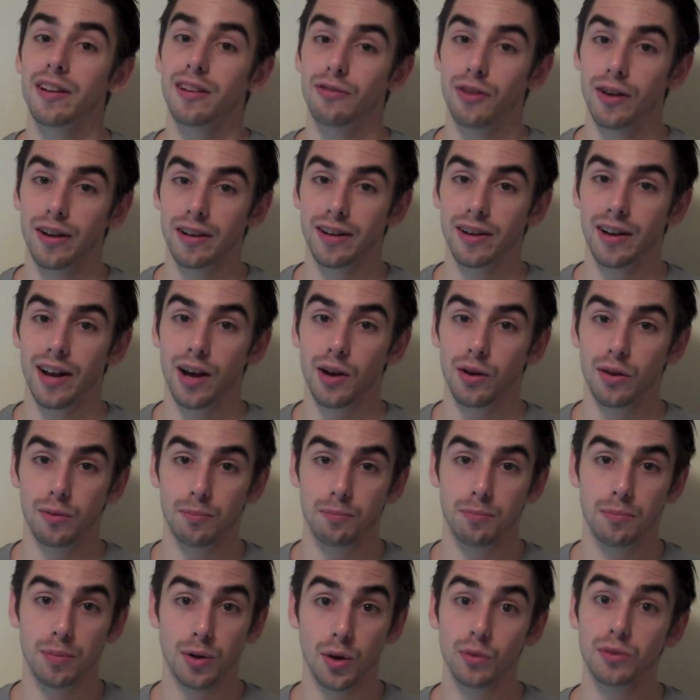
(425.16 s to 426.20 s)
to find out how to
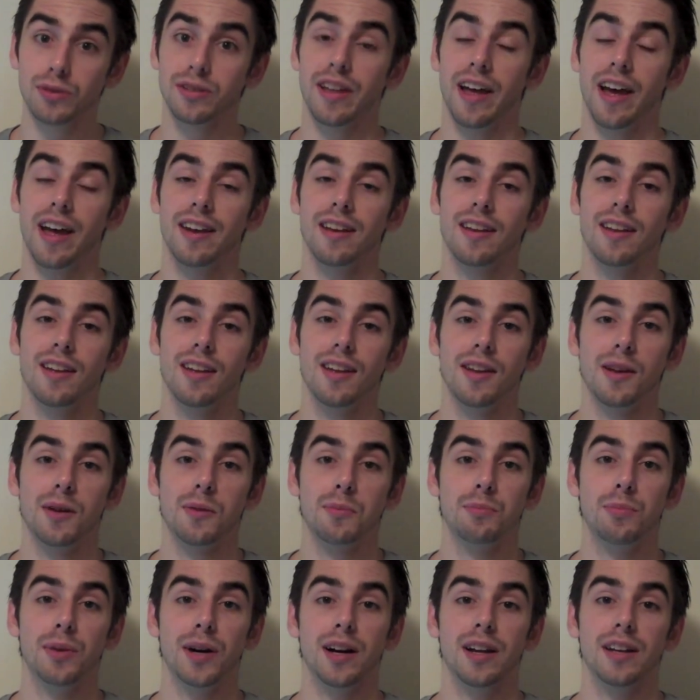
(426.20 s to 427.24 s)
approach that.
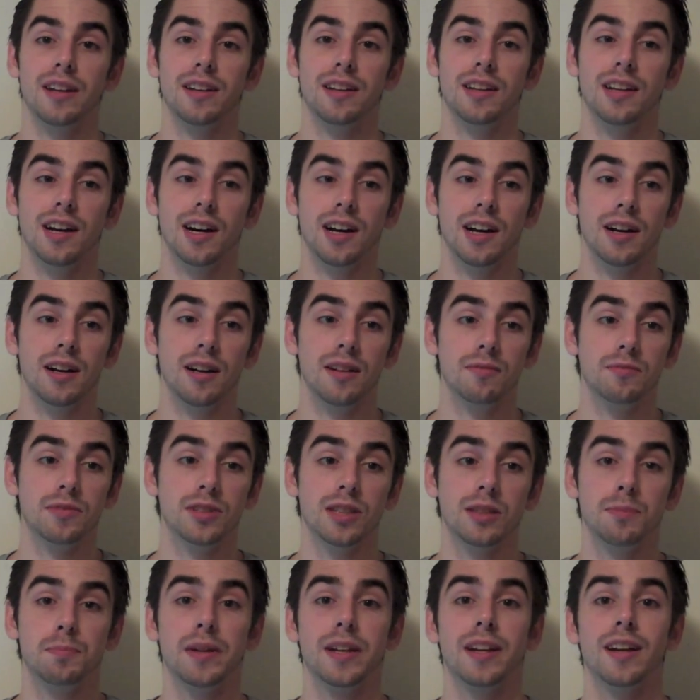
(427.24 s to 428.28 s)
But uh,
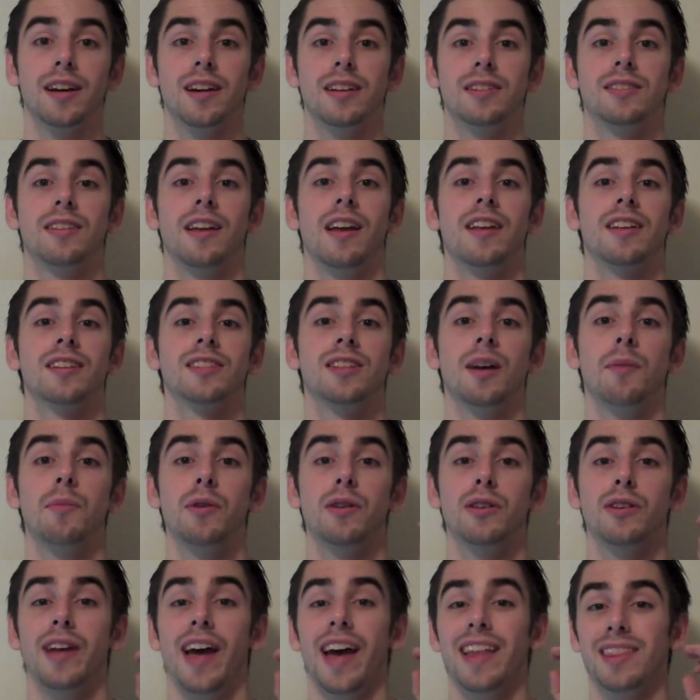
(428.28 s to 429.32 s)
just because
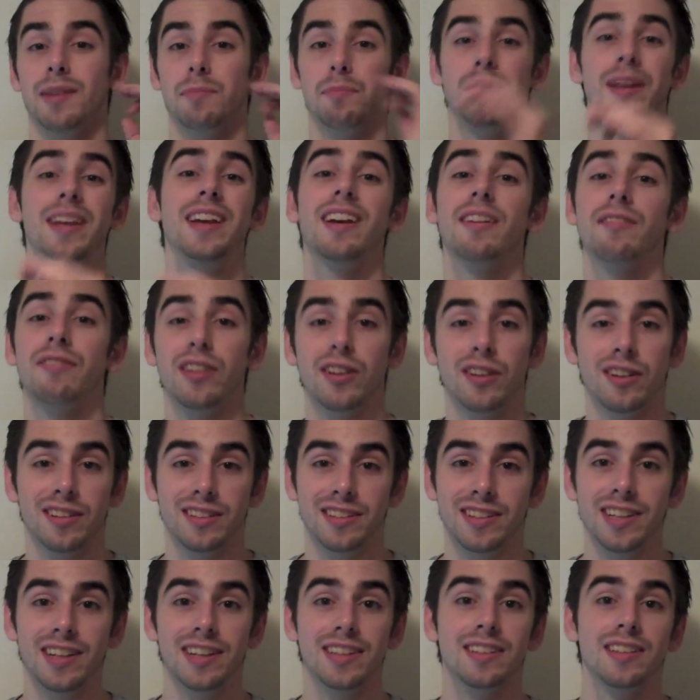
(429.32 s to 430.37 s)
someone at the peak of their
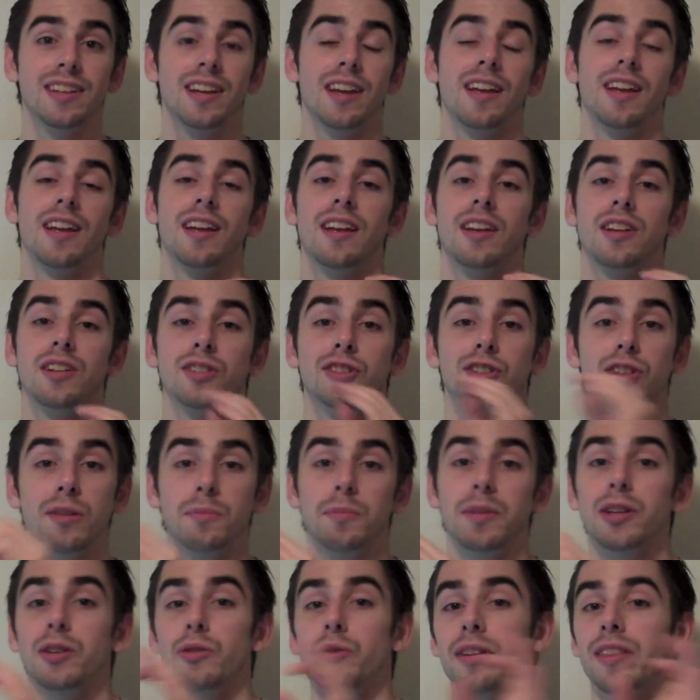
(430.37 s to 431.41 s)
disease shouldn't
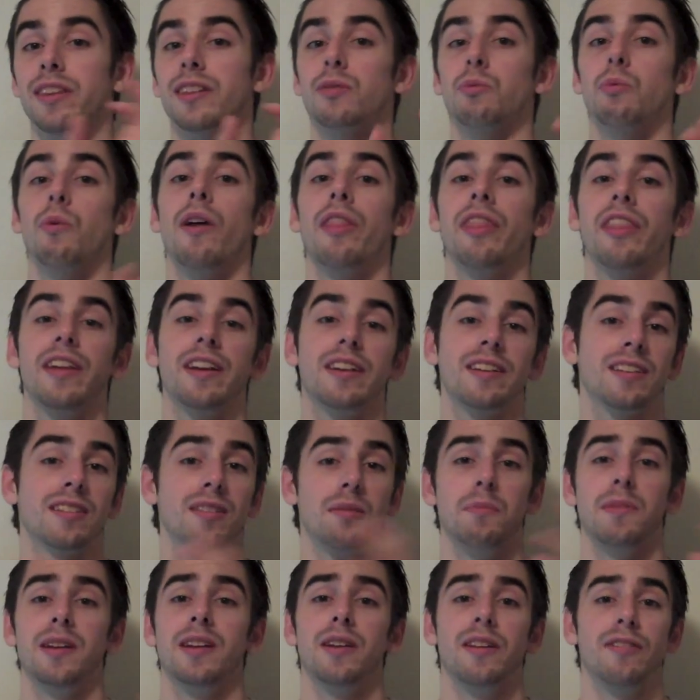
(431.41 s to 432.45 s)
be doing this one thing
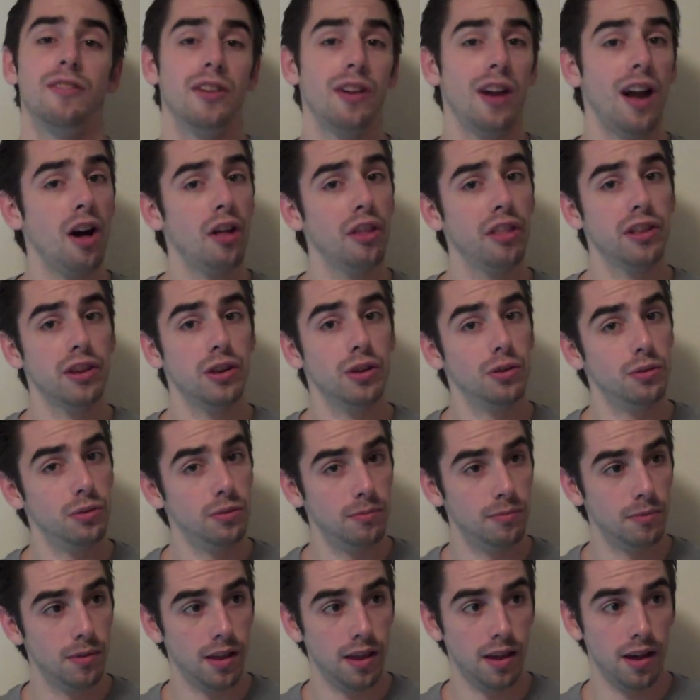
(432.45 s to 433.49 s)
doesn't mean if you're healthy,
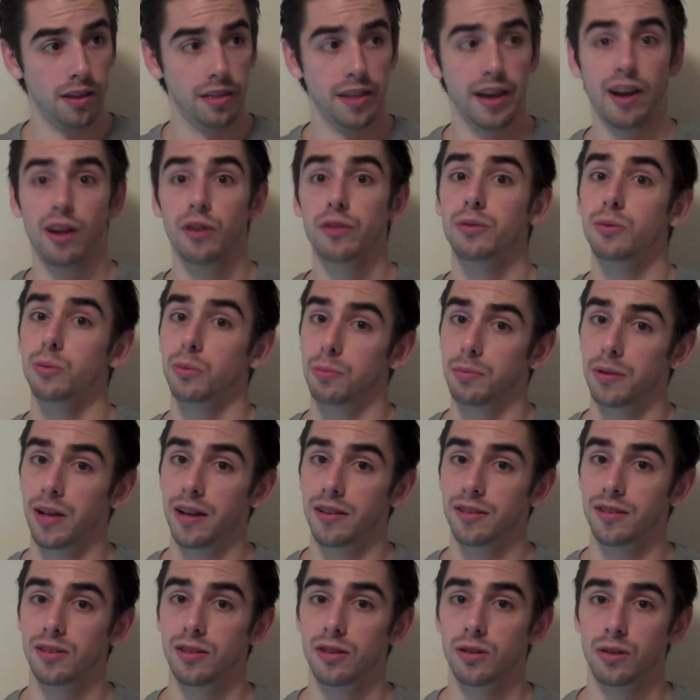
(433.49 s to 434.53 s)
uh, that also
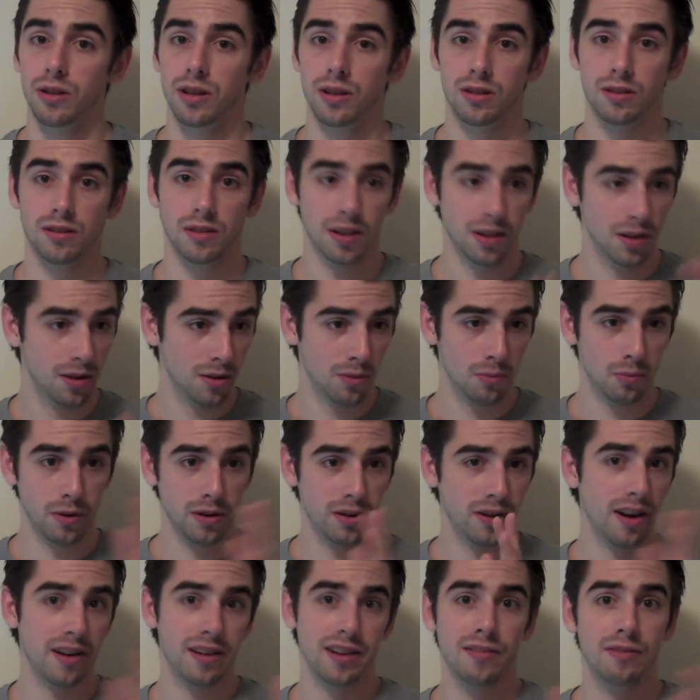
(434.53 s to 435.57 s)
applies to you. Because when
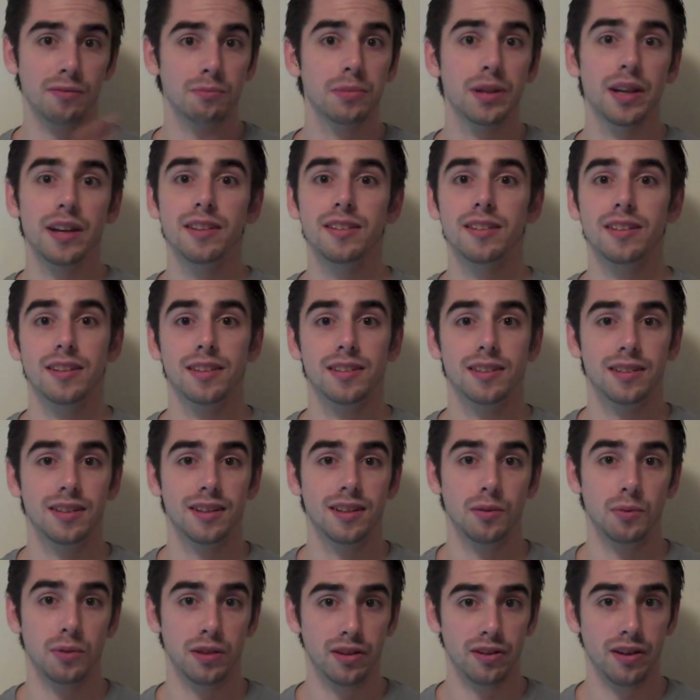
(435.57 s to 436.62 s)
you're at different places
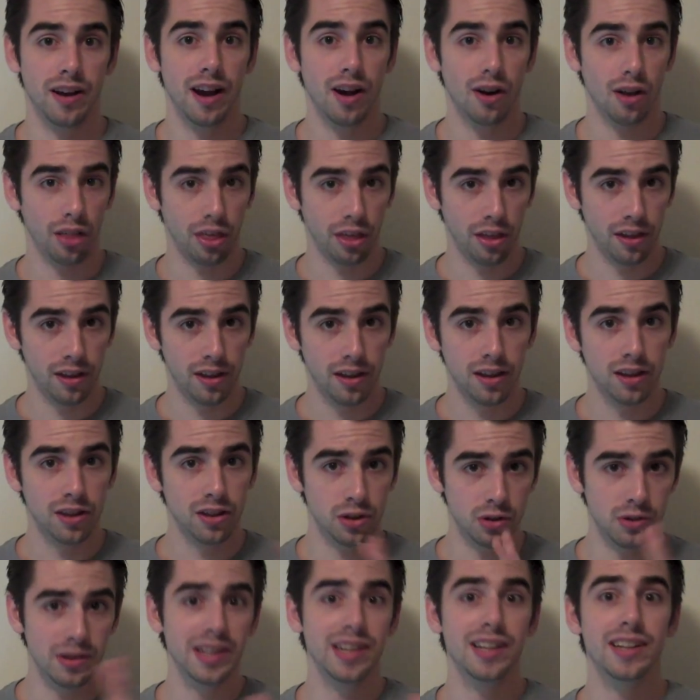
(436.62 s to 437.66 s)
with your health,
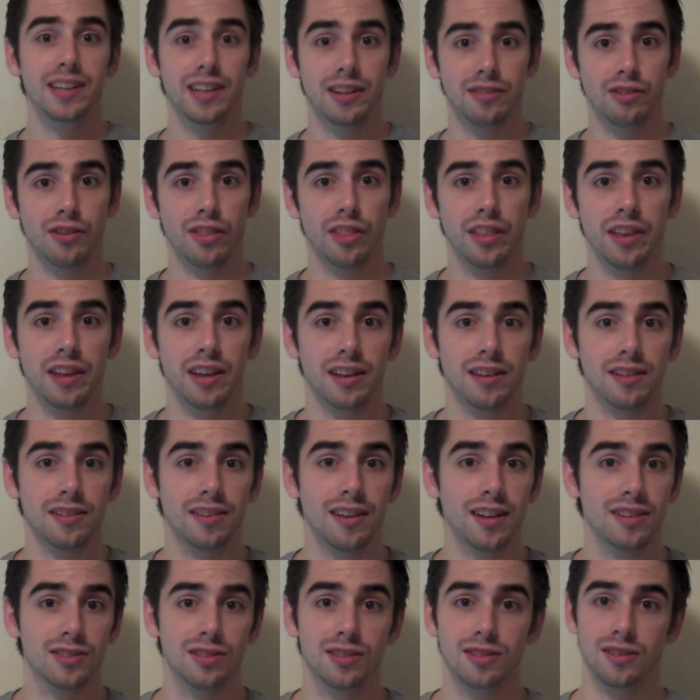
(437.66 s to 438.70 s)
you need different things.
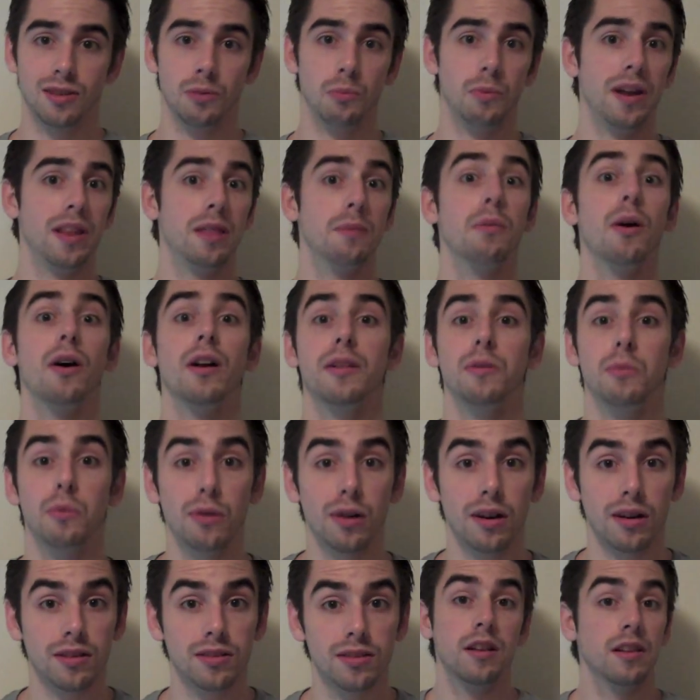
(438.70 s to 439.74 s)
That's just the way the body
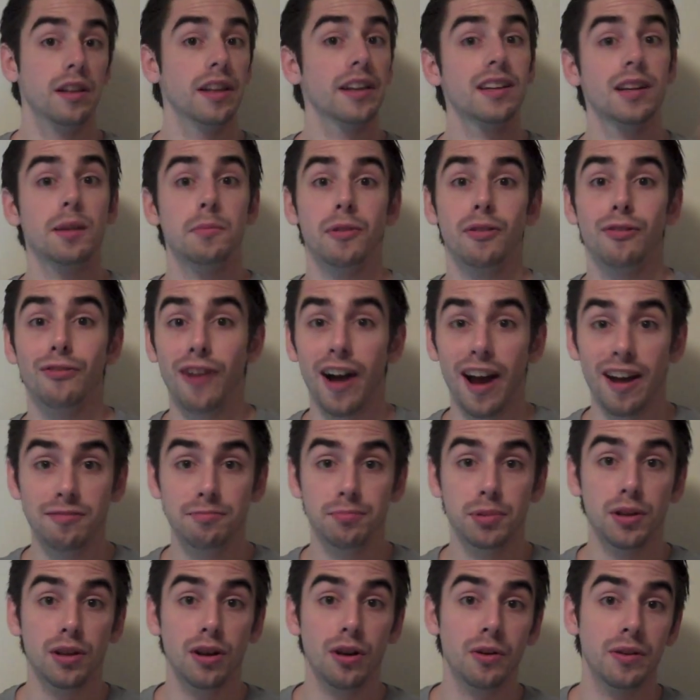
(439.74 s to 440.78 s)
works. Link number five
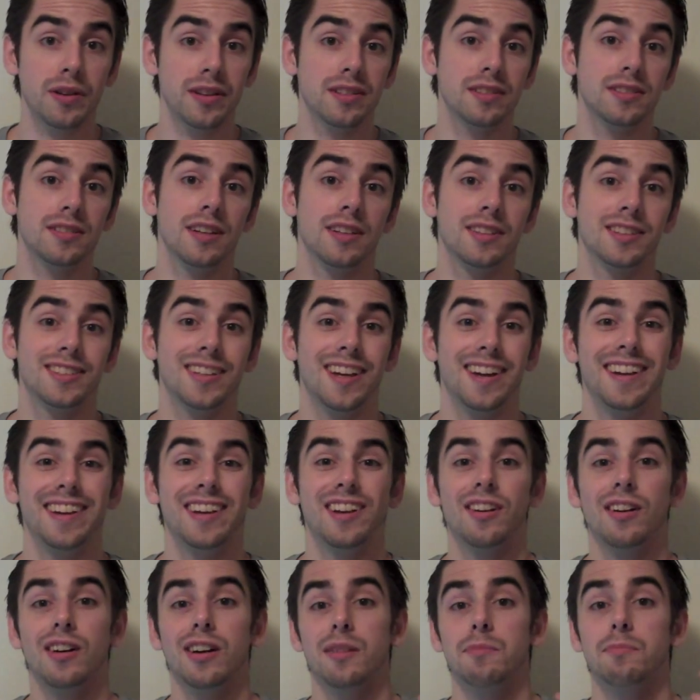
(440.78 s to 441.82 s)
below is a study
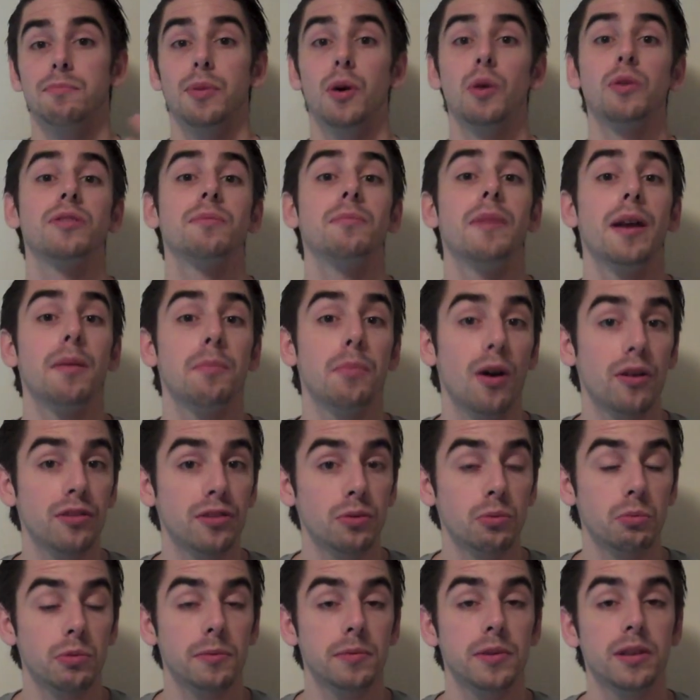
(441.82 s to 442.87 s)
on
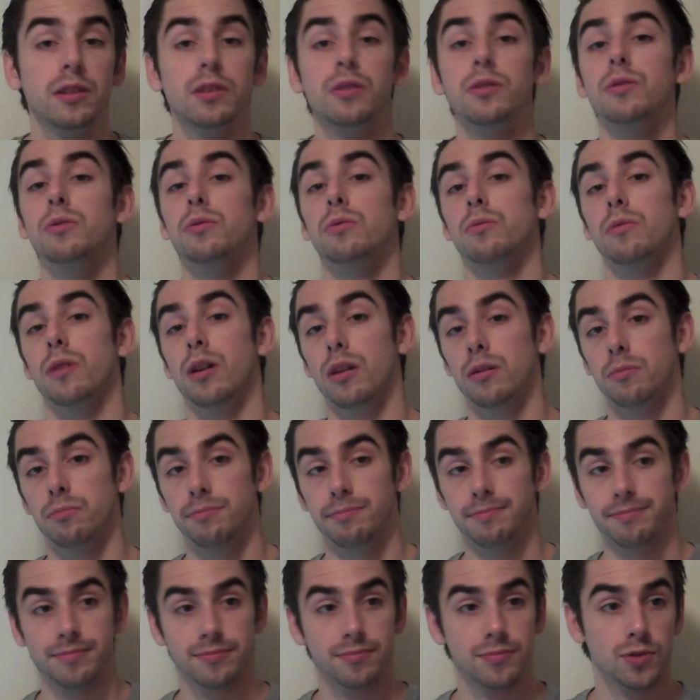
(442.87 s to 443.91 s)
postmenopausal women who are
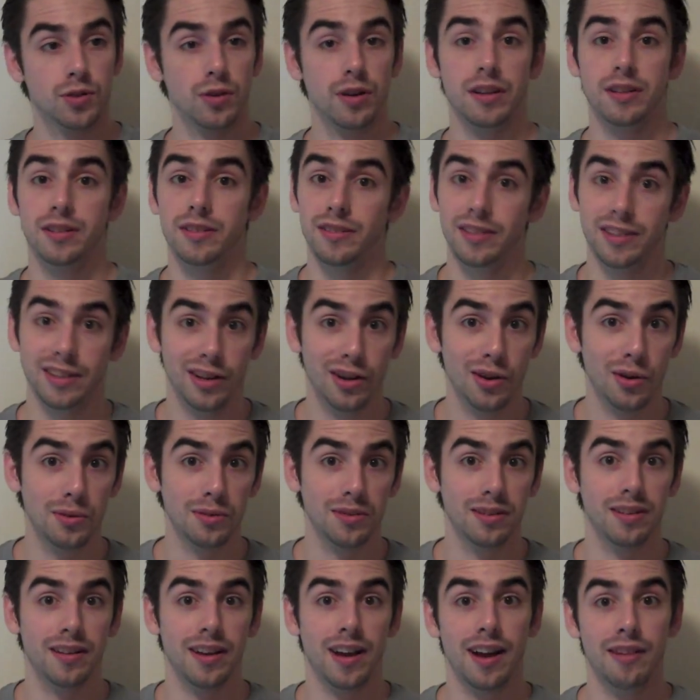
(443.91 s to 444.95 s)
traditionally known
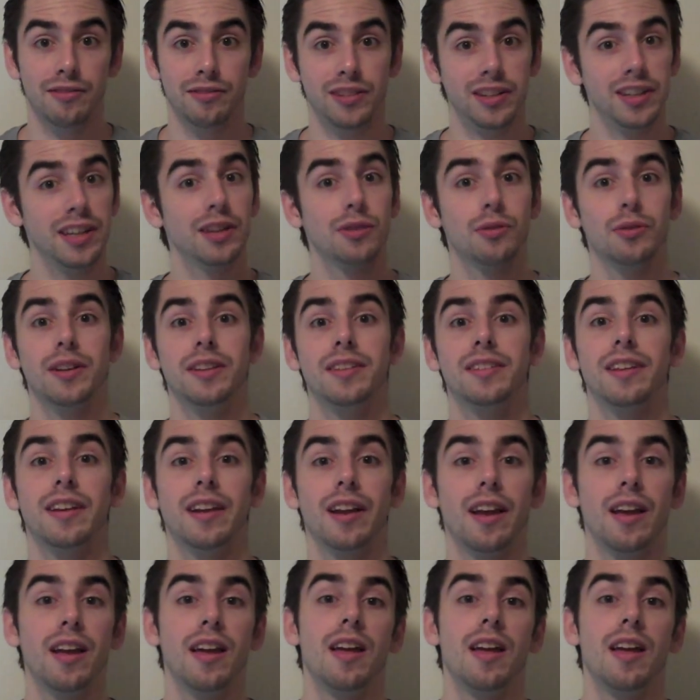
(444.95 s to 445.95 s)
to have decreasing